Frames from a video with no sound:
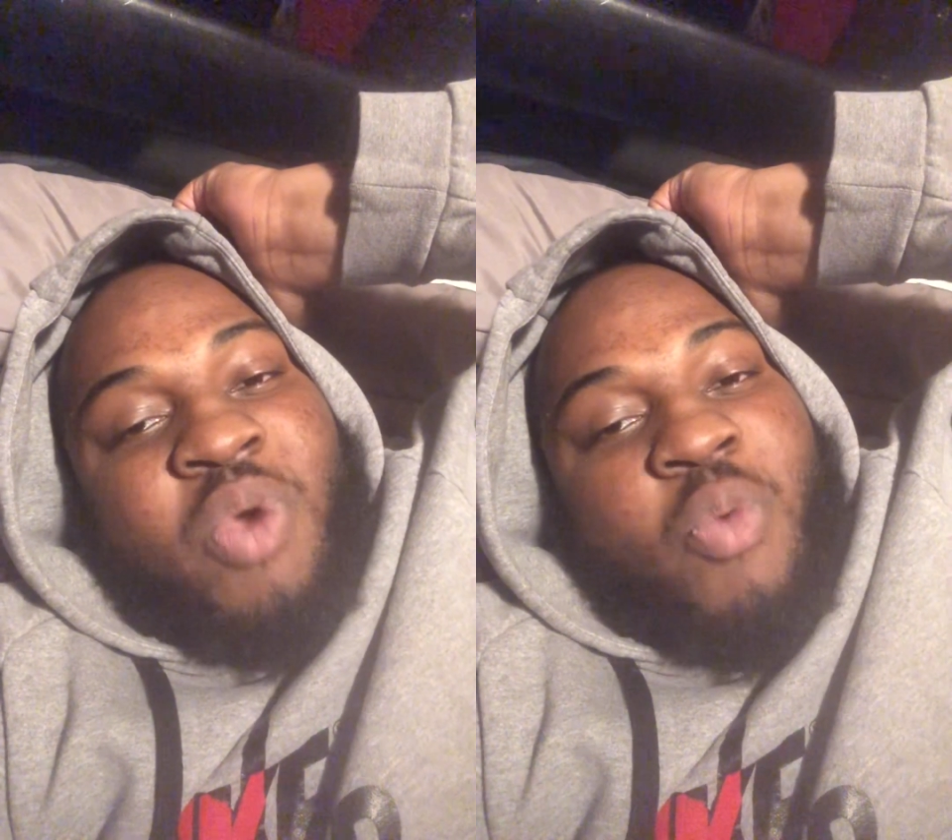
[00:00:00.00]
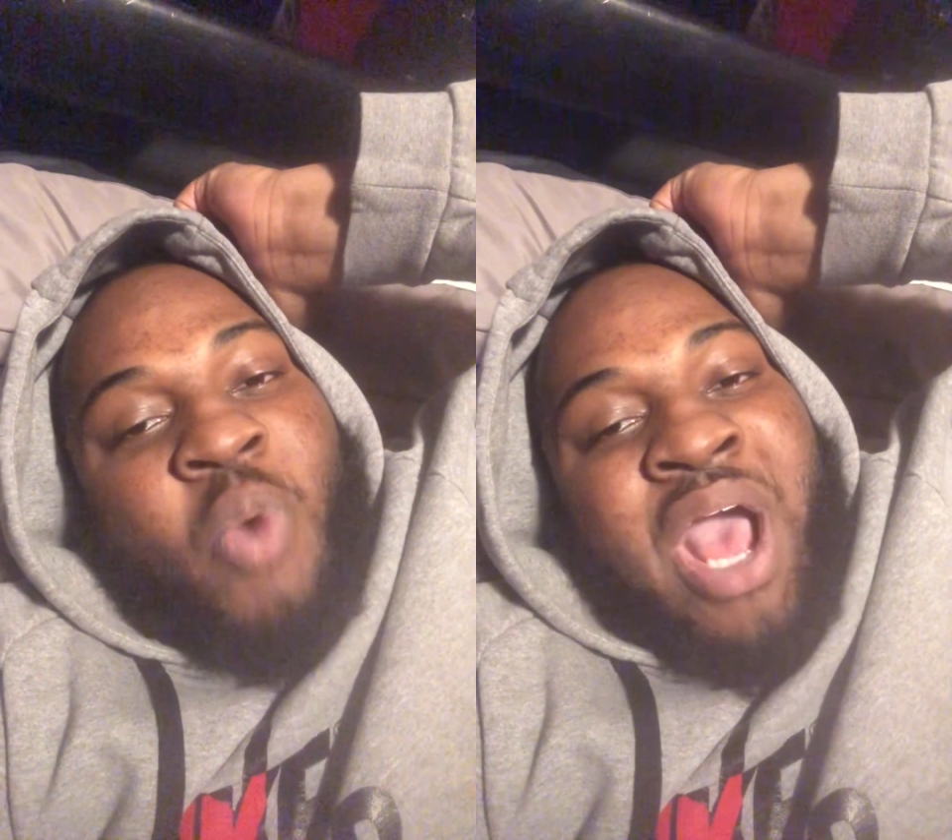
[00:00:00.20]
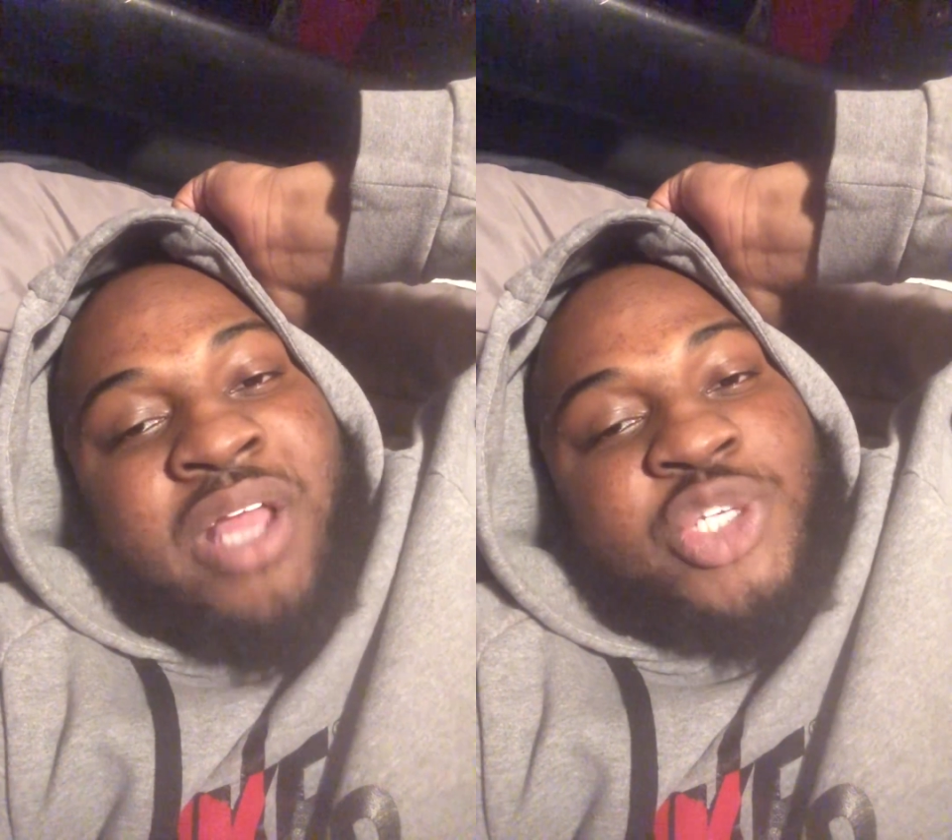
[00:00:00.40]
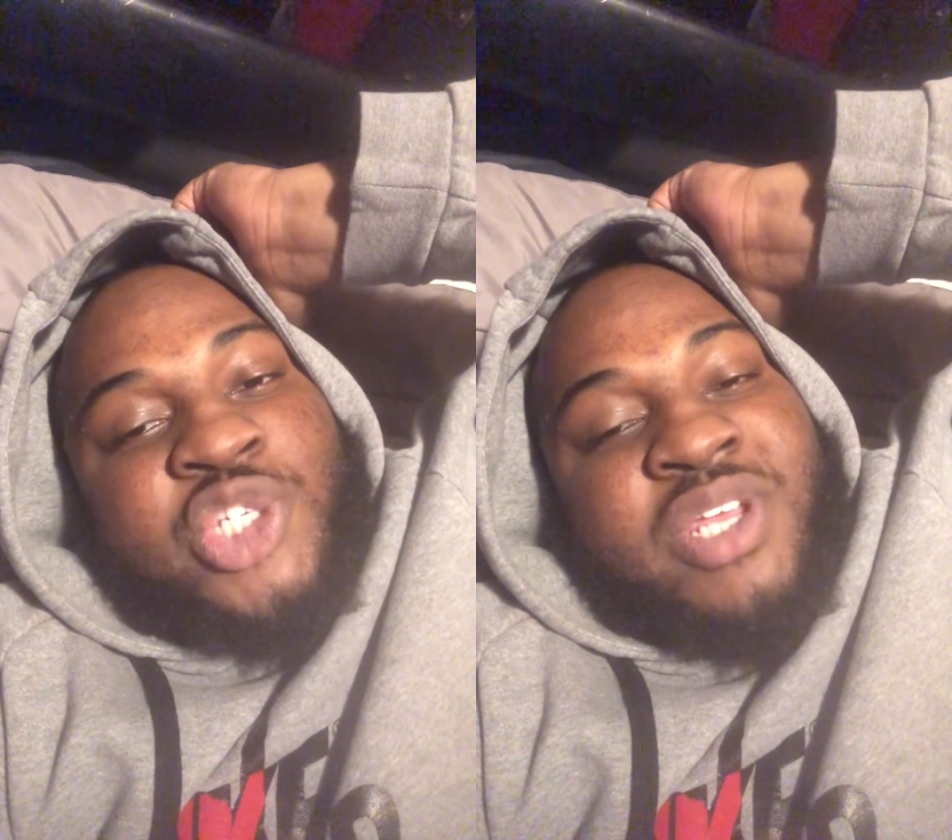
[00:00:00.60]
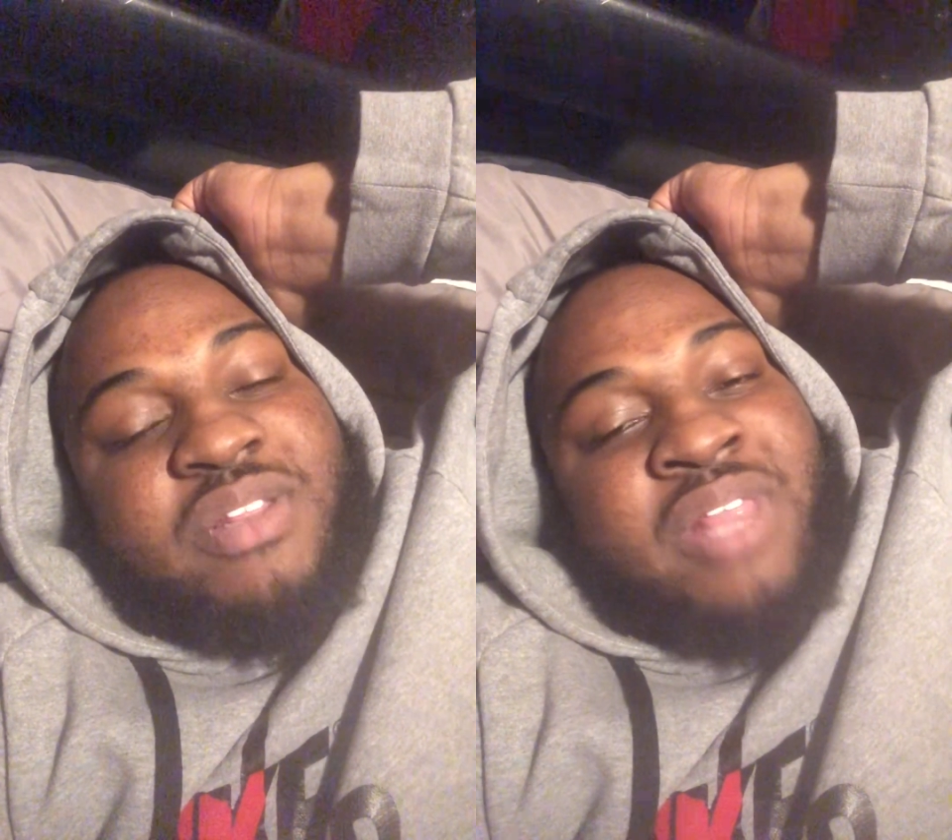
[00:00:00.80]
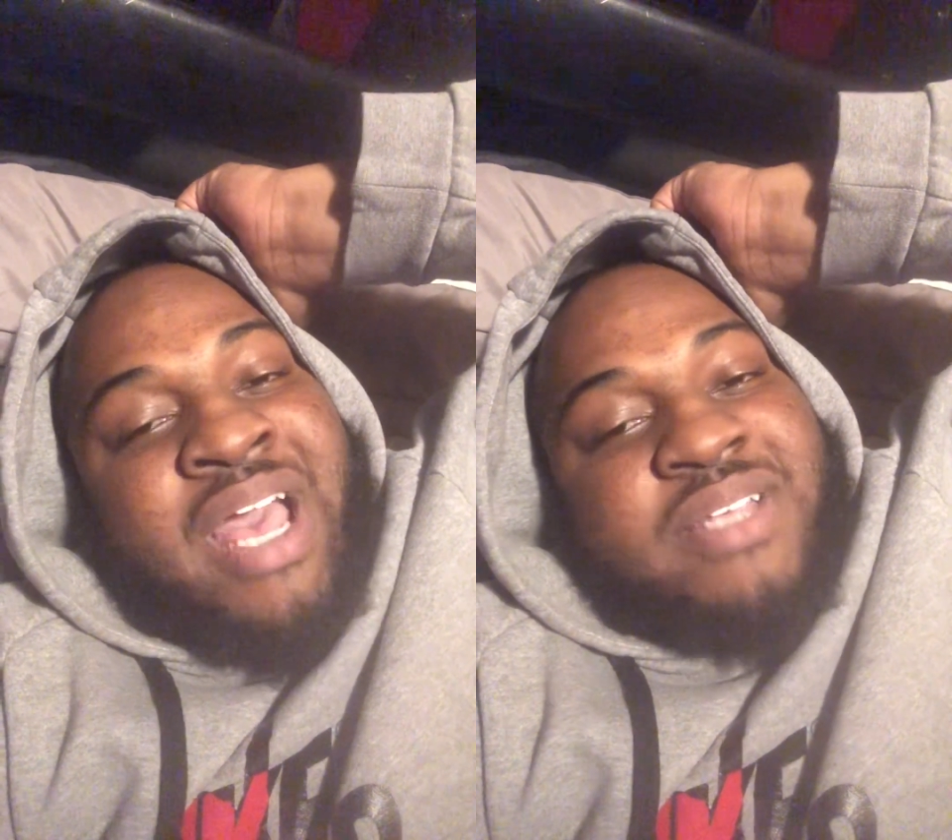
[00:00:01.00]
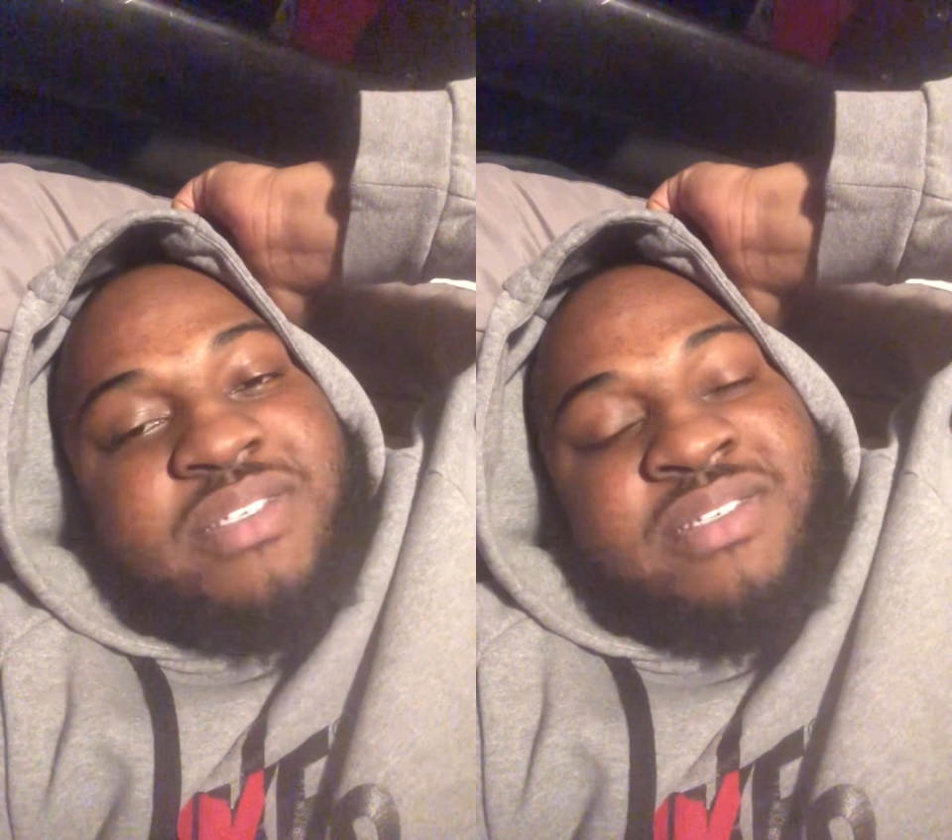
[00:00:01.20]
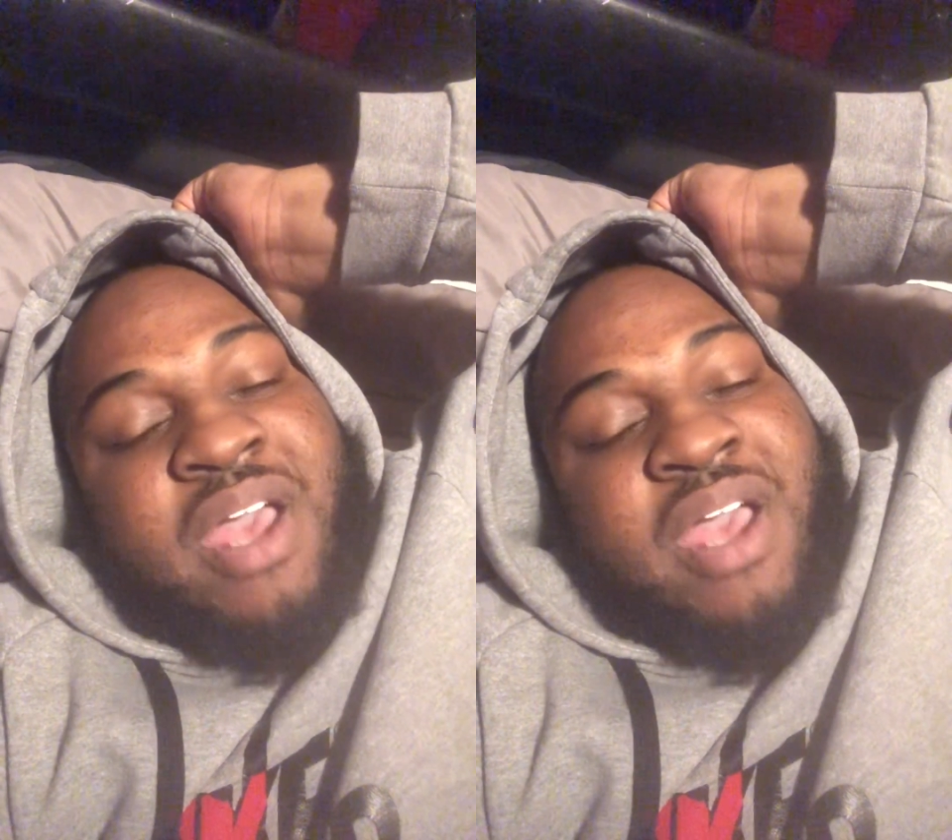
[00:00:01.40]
with YG last